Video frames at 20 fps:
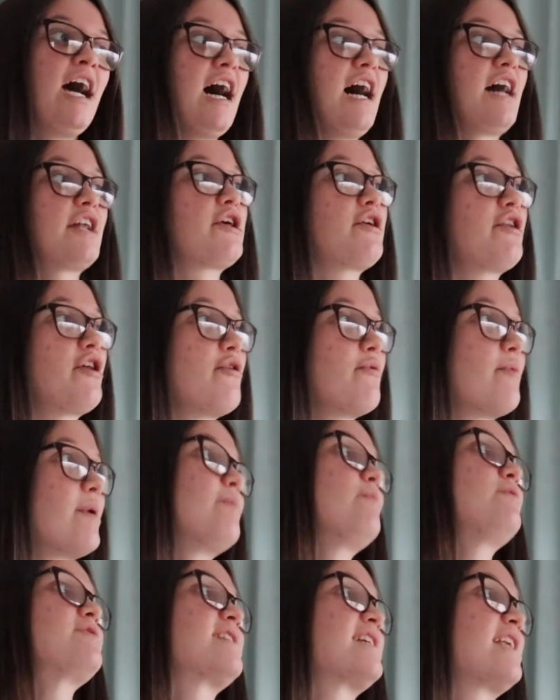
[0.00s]
I don't know, when
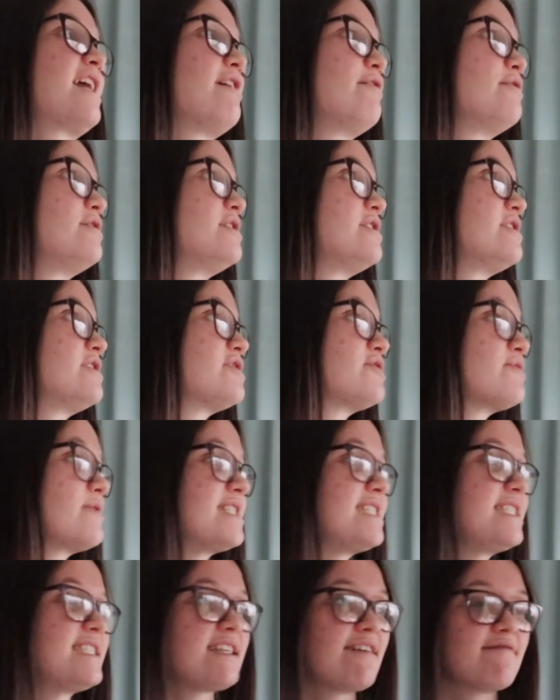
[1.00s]
was it now?
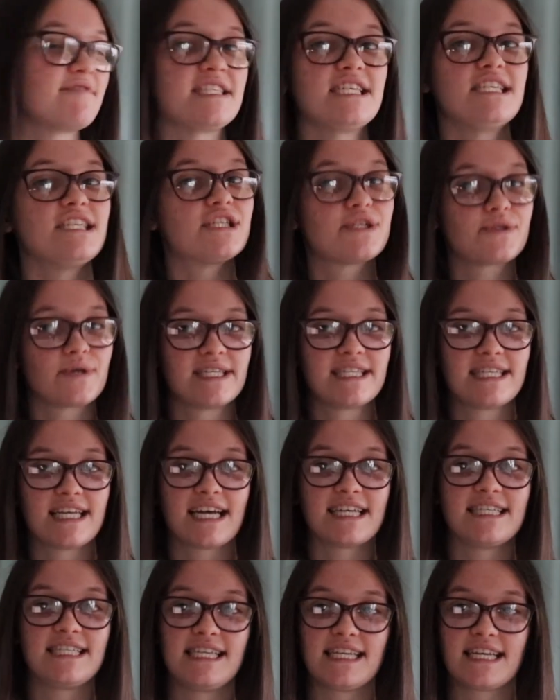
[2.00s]
2017 to
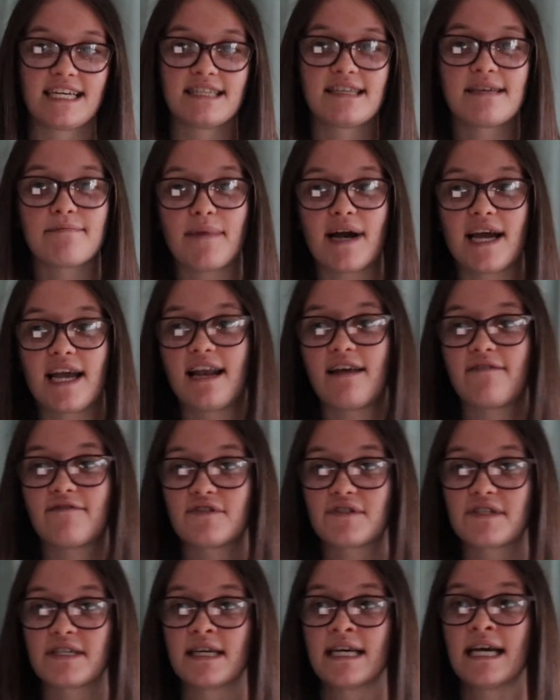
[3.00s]
2019 I did my
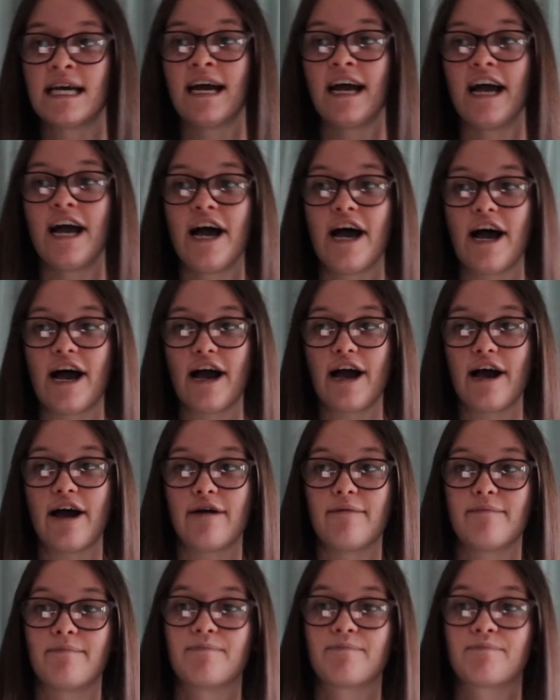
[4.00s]
A-levels.
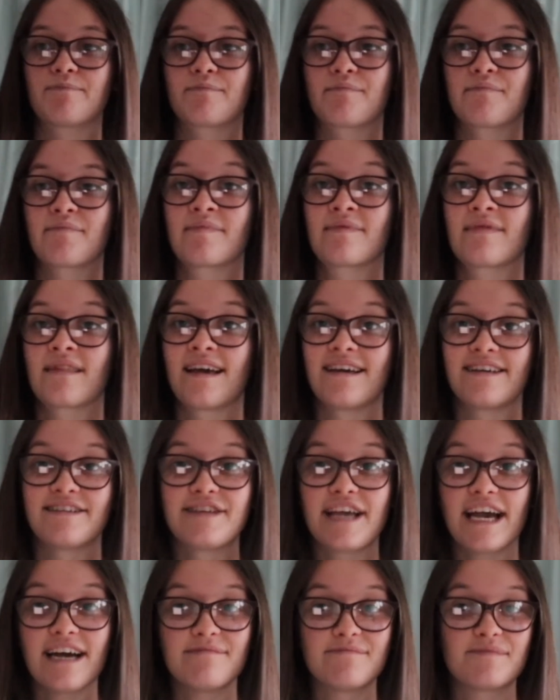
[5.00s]
Um,
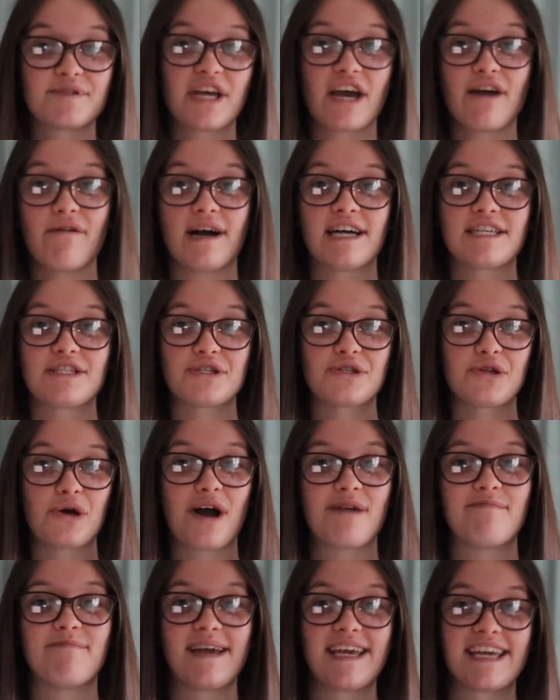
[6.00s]
yeah, so I just thought
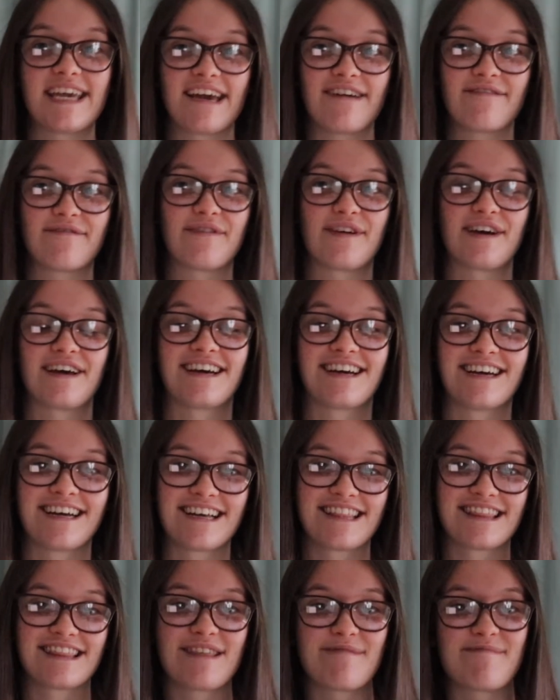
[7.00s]
I'd make it for
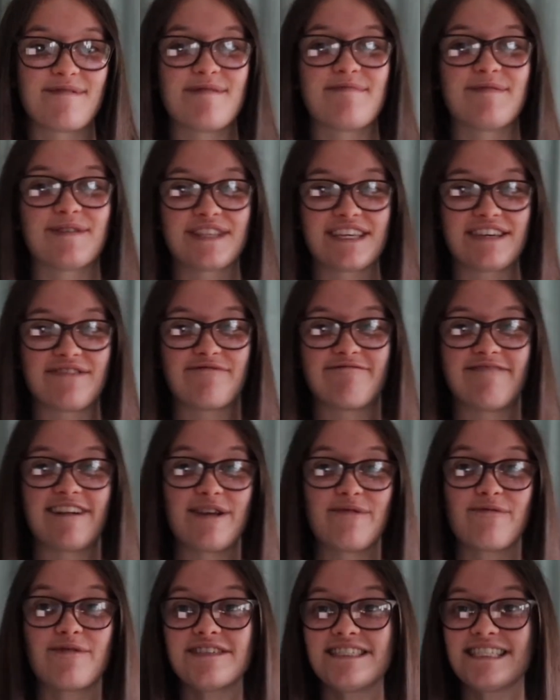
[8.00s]
the people that really
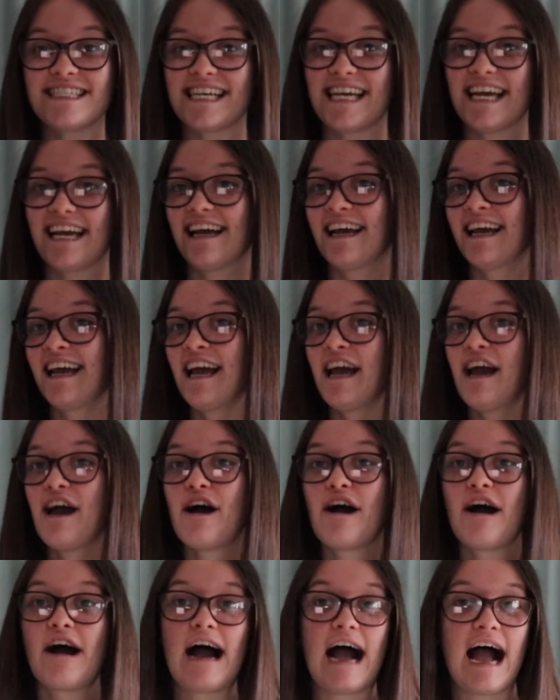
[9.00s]
want it
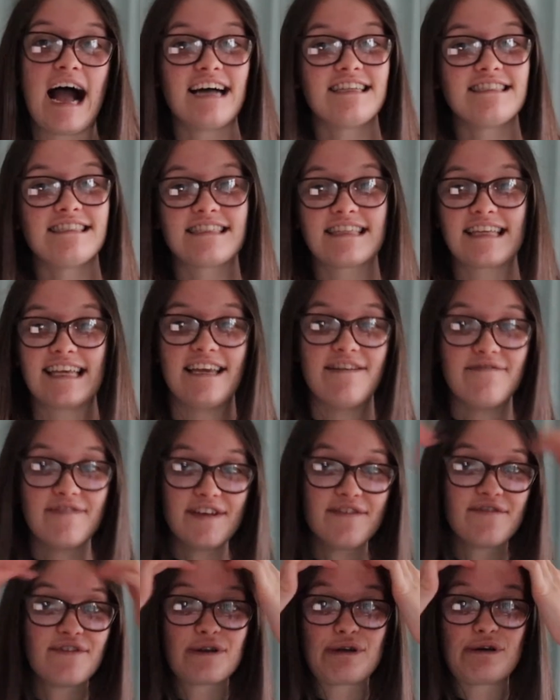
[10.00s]
and even
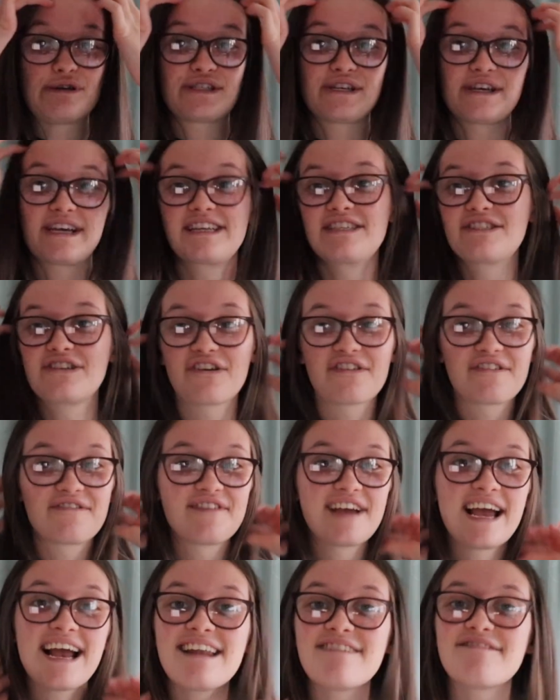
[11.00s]
if you're not doing
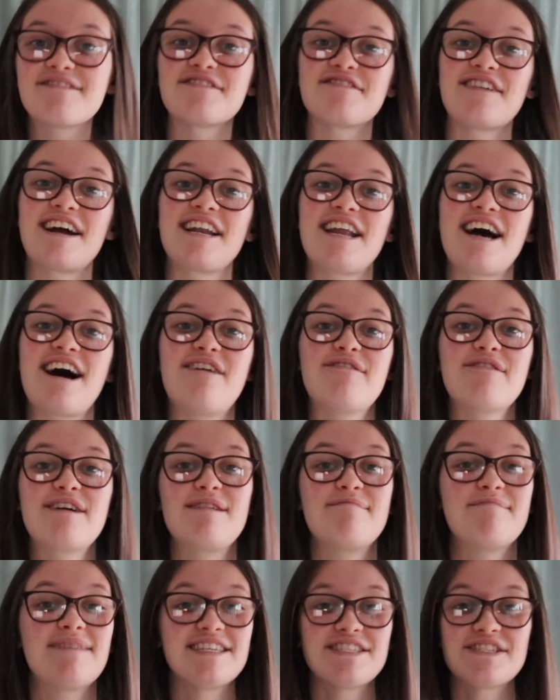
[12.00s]
geography A level right now,
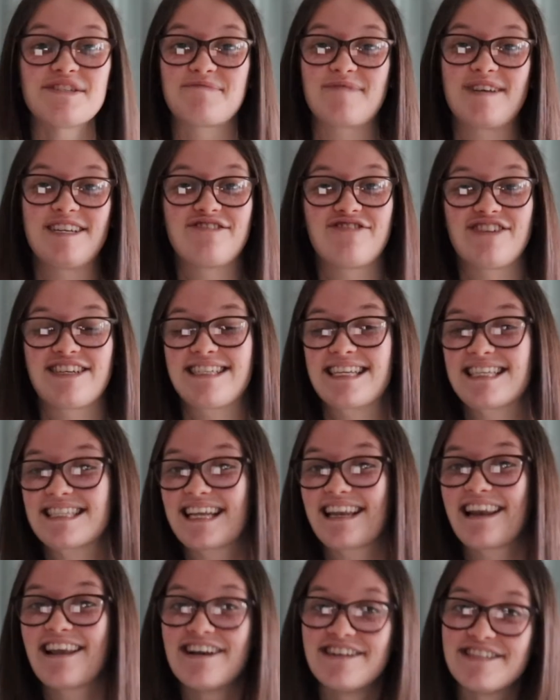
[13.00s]
it might just be interesting to
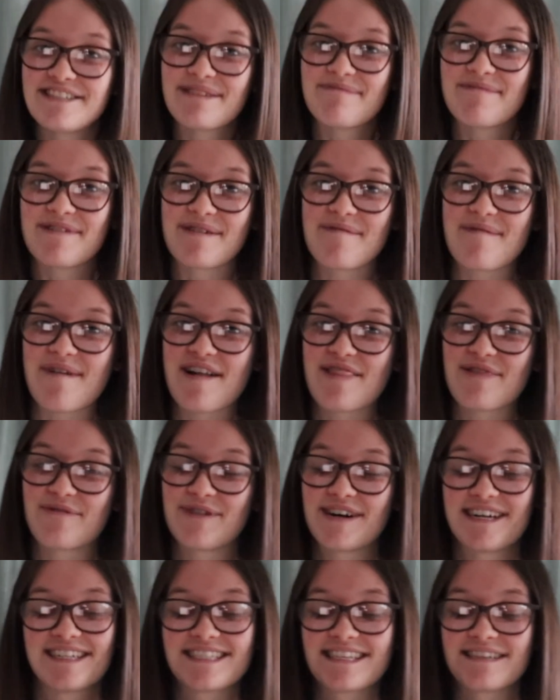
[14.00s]
learn something about the
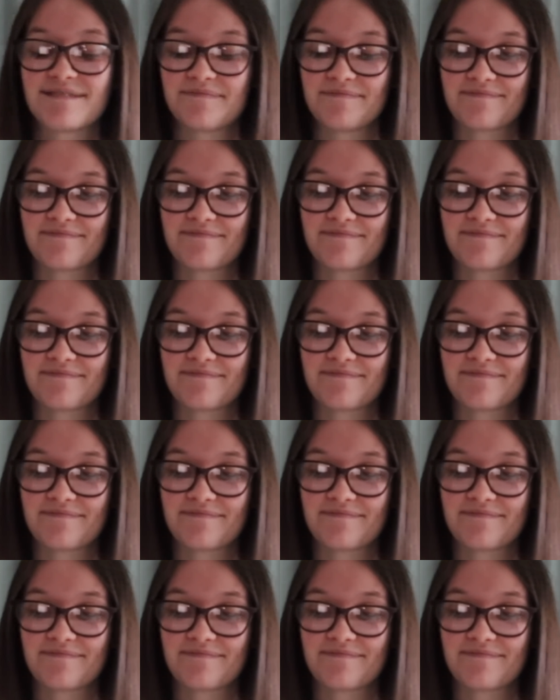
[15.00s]
world.